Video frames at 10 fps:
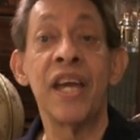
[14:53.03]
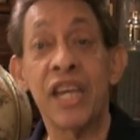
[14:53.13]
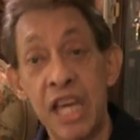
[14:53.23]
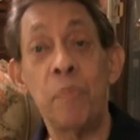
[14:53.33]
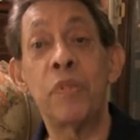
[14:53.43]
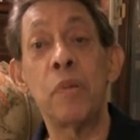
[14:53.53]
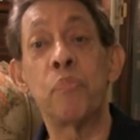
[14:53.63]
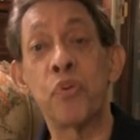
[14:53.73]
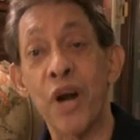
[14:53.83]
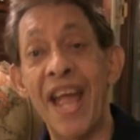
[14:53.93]
Keep the
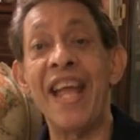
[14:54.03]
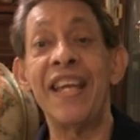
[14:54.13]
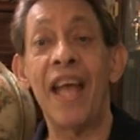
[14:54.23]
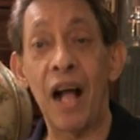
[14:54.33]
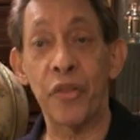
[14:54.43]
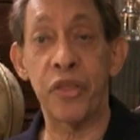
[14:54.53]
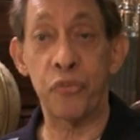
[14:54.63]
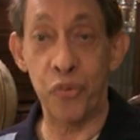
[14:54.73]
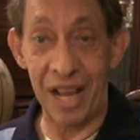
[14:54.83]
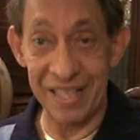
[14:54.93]
brain healthy,
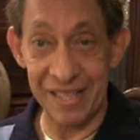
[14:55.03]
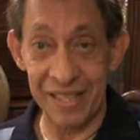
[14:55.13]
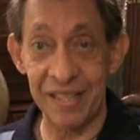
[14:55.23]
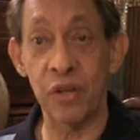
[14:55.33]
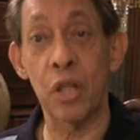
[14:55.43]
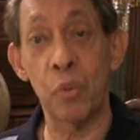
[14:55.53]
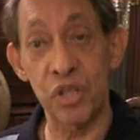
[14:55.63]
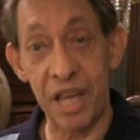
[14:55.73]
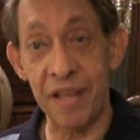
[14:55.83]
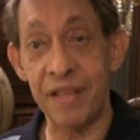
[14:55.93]
friends. In other
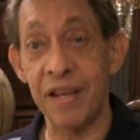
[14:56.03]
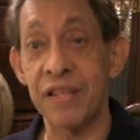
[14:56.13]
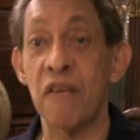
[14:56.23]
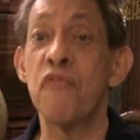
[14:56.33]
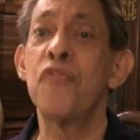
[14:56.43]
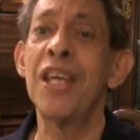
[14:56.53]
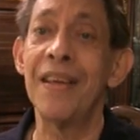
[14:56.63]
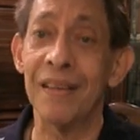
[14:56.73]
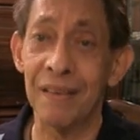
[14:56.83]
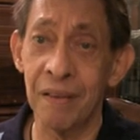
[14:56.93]
words, atheists, and feed
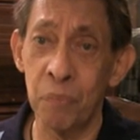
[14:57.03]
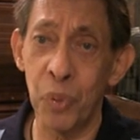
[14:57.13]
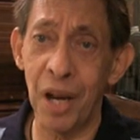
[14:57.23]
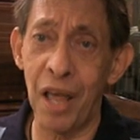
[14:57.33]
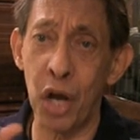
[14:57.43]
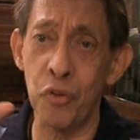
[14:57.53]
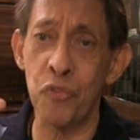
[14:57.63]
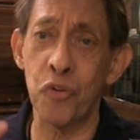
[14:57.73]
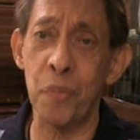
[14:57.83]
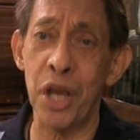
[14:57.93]
it. Put a lot of
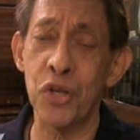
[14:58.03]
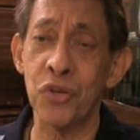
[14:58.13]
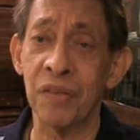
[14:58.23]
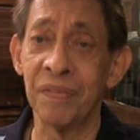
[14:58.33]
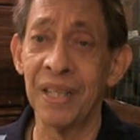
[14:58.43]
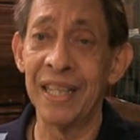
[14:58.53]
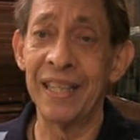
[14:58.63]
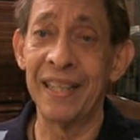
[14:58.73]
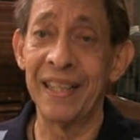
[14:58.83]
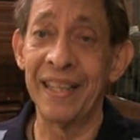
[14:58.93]
information.
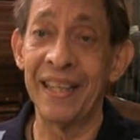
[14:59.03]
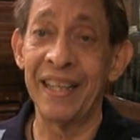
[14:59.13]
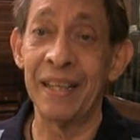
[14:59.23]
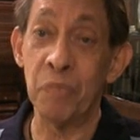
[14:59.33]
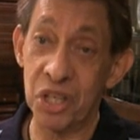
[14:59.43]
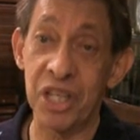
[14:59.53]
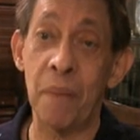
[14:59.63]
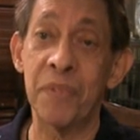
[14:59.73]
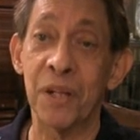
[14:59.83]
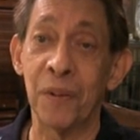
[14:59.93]
Be
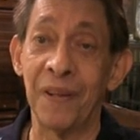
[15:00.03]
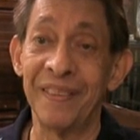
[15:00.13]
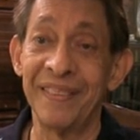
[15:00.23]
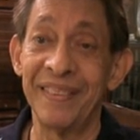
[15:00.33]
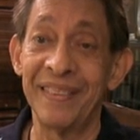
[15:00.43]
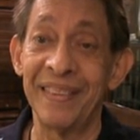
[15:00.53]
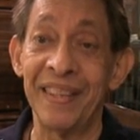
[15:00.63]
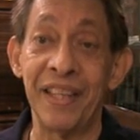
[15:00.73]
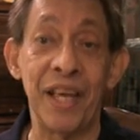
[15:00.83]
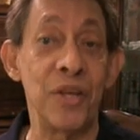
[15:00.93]
skeptical,
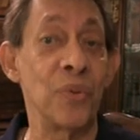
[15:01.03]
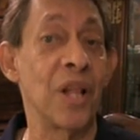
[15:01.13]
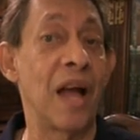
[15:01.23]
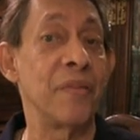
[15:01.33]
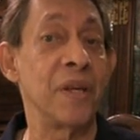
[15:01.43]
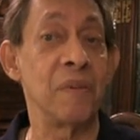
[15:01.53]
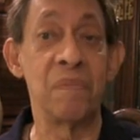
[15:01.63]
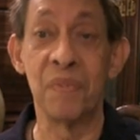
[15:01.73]
and then you'll have the